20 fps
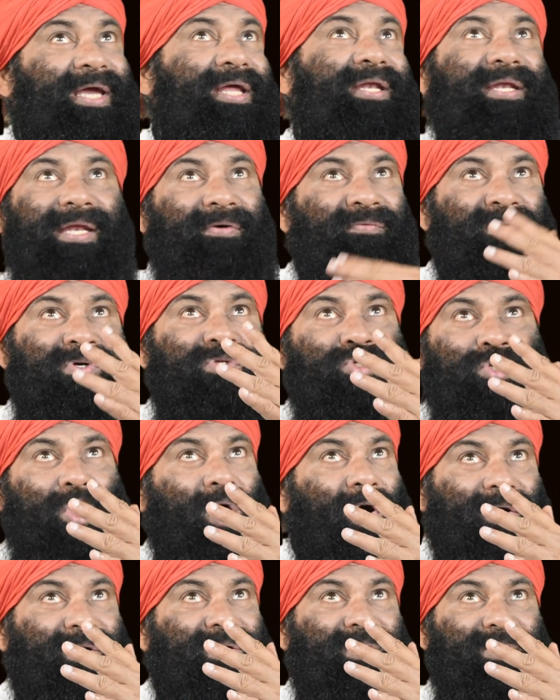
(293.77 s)
It never
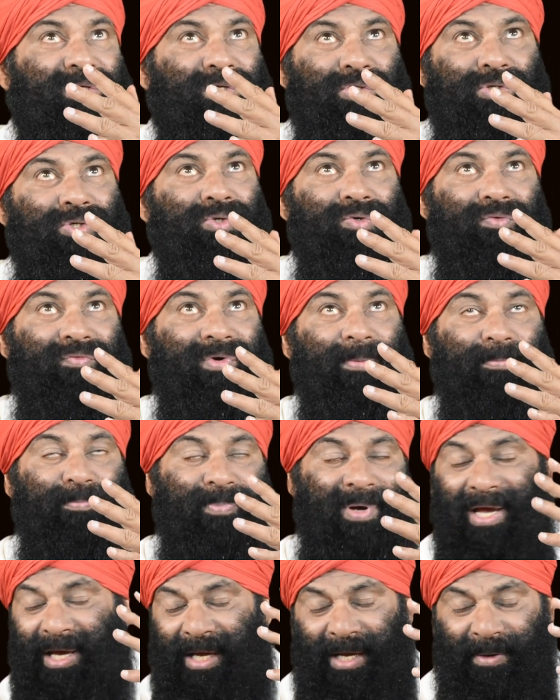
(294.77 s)
thought you will
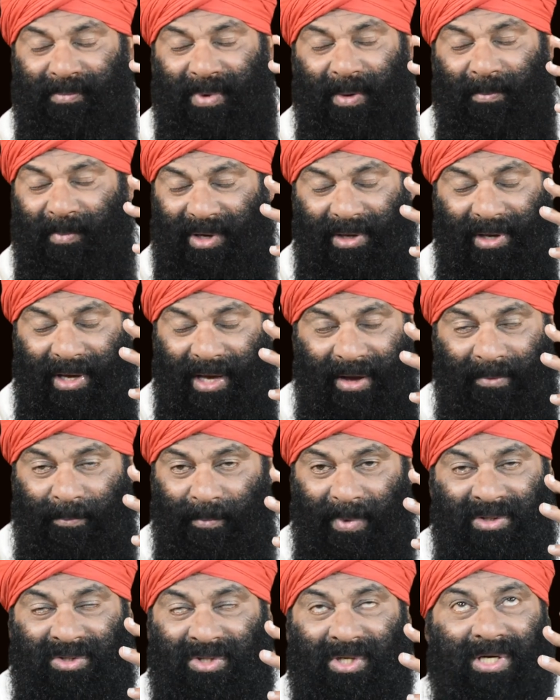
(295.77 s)
pay him a, mo a
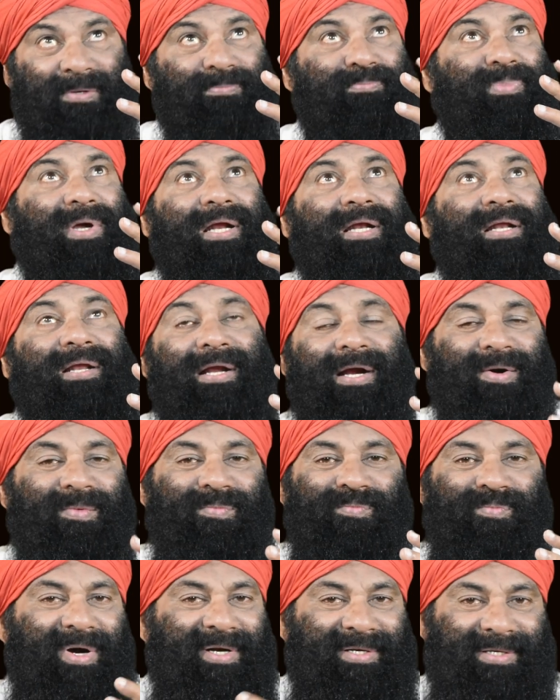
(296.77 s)
monthly bill,
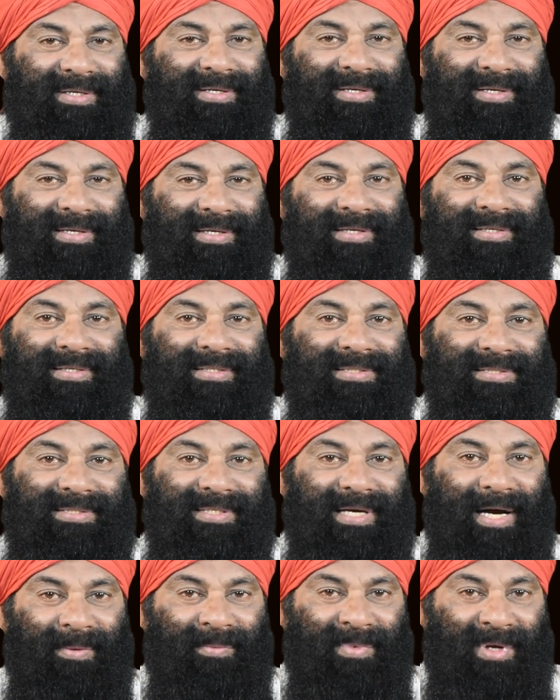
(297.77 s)
but it is
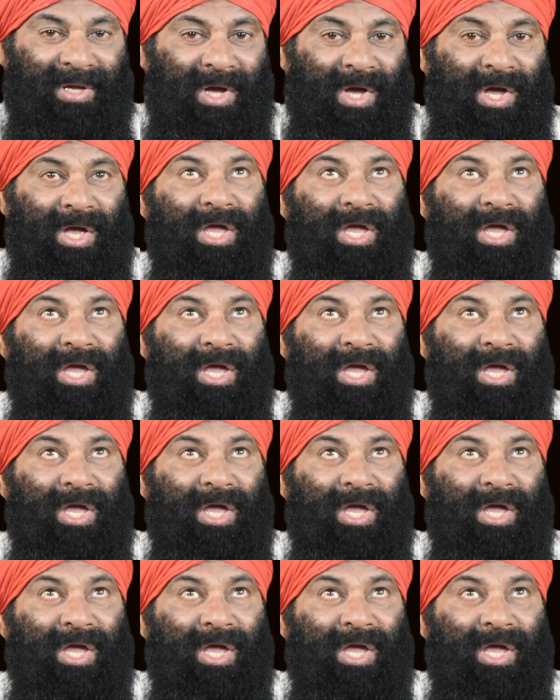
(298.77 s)
coming.